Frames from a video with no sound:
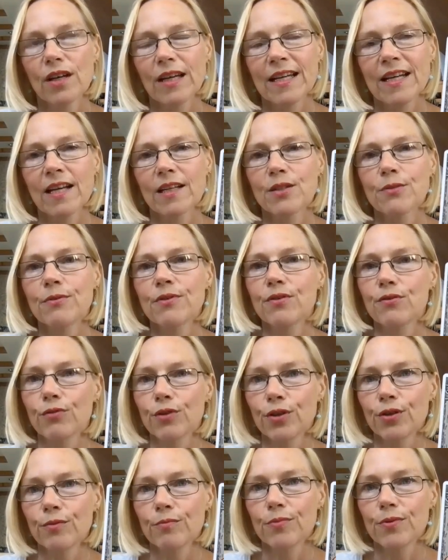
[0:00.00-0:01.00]
connect with
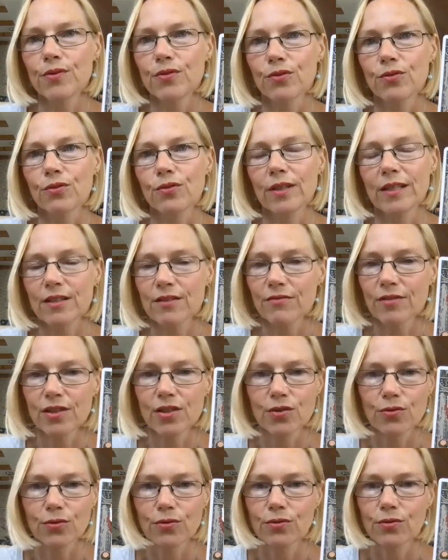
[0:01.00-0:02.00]
groups or
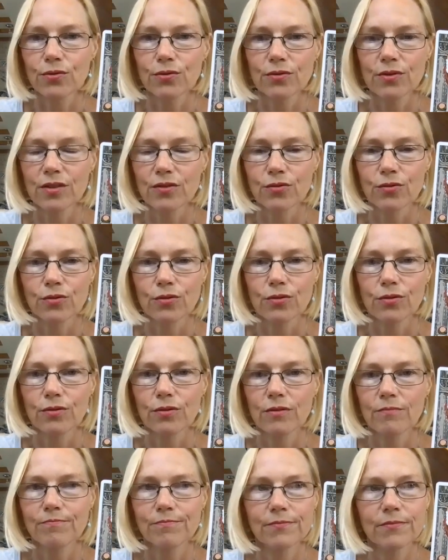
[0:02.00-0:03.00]
individuals
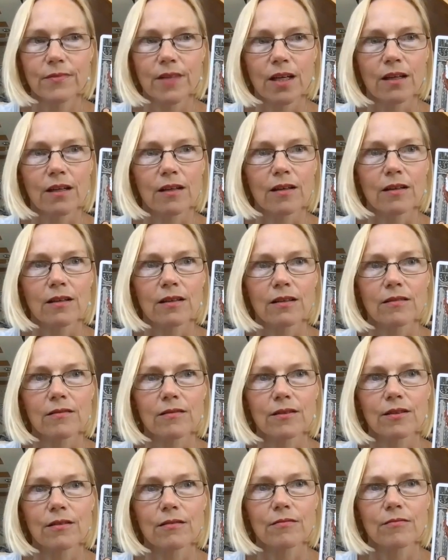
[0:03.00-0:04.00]
or uh,
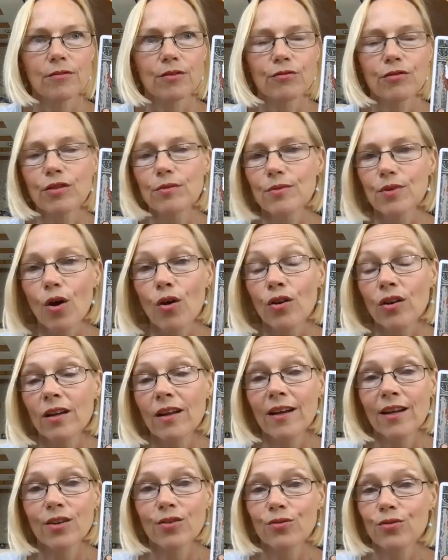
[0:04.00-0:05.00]
groups
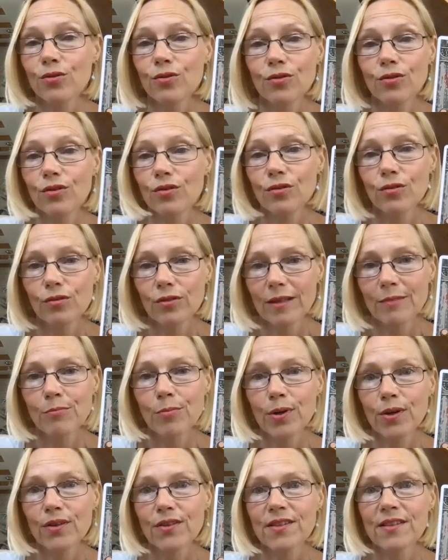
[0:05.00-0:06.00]
online or, or in
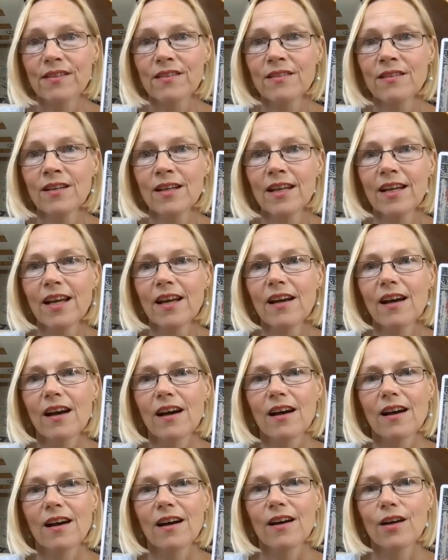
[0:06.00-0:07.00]
person
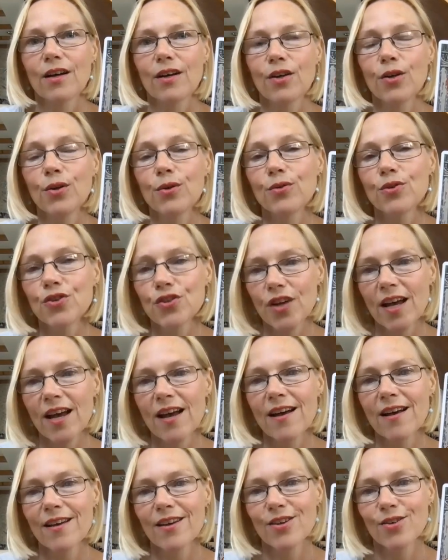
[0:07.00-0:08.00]
uh, who
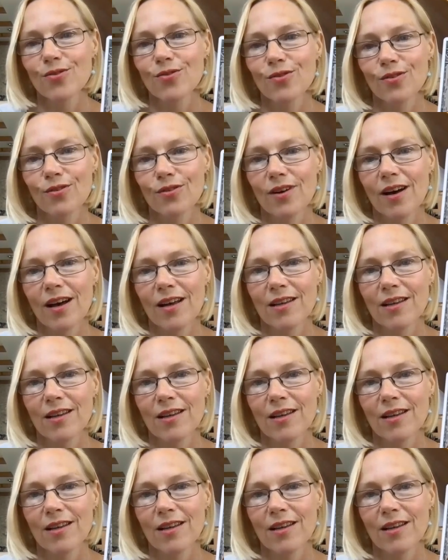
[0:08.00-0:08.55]
share your